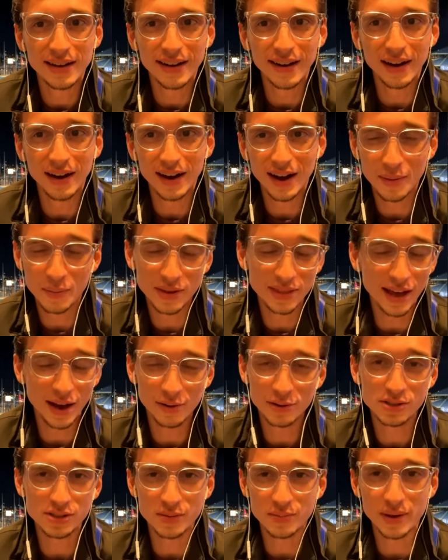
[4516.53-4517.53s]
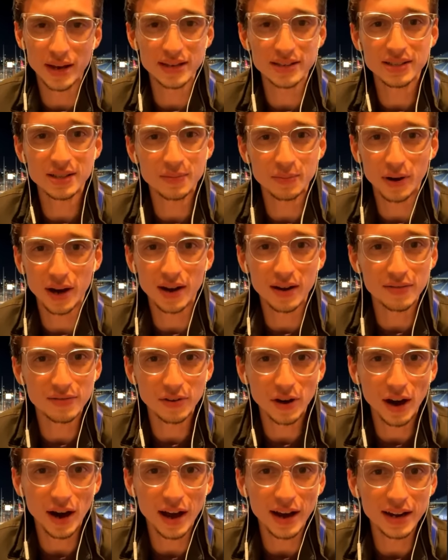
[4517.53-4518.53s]
Uh, I mean, that was the best that Brandon
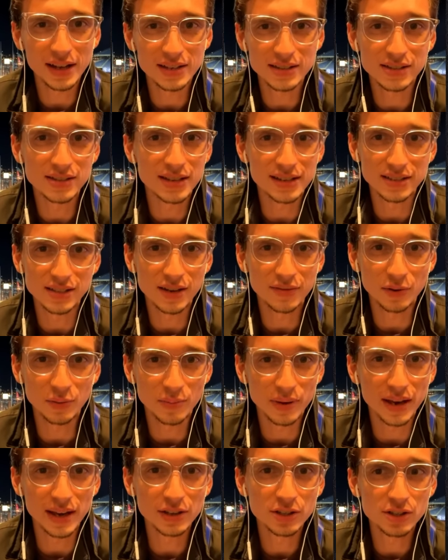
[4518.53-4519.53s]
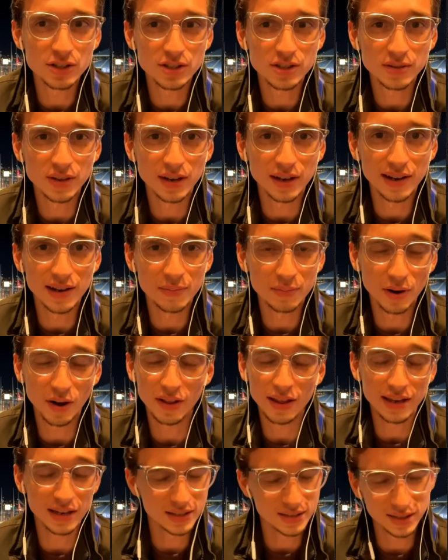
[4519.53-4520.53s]
Pfaadt has has ever pitched, uh, ever.
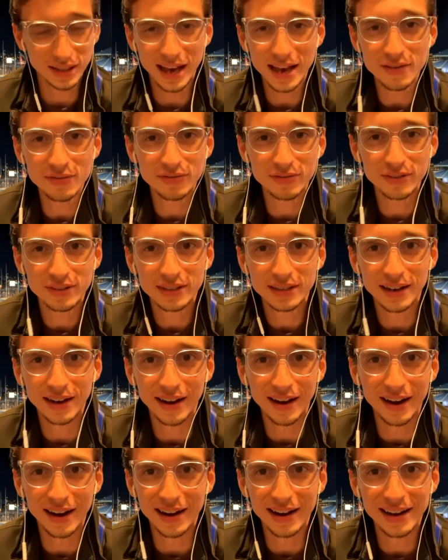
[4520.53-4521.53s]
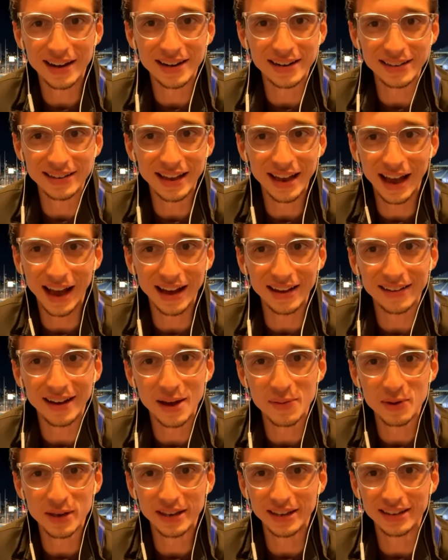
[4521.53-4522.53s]
probably in his life. Yeah, uh, yeah, yeah. I
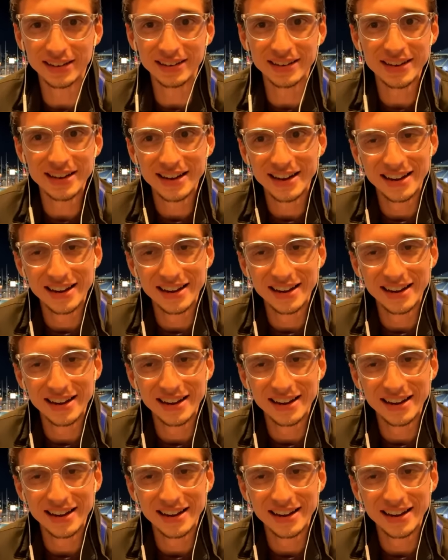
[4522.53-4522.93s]
mean.